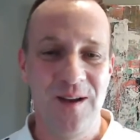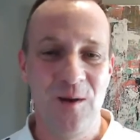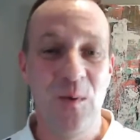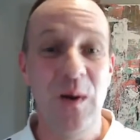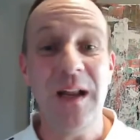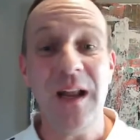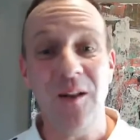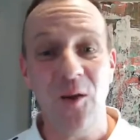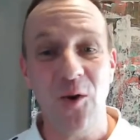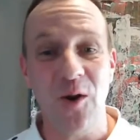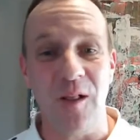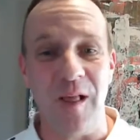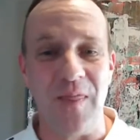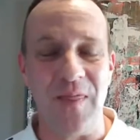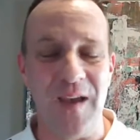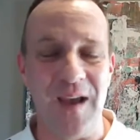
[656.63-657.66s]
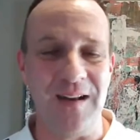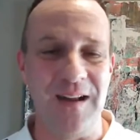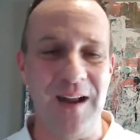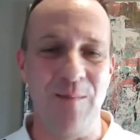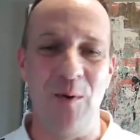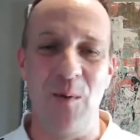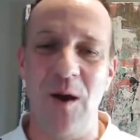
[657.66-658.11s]
We did learn a lot that
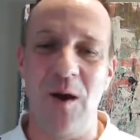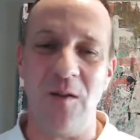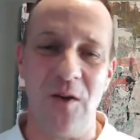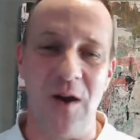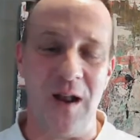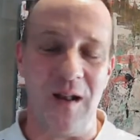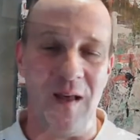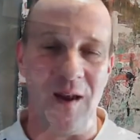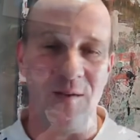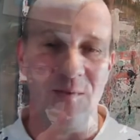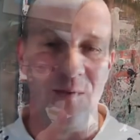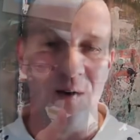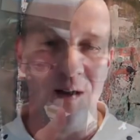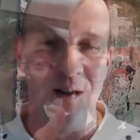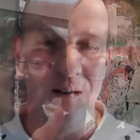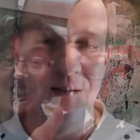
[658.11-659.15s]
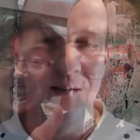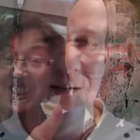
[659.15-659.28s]
day, but we also had a lot of fun.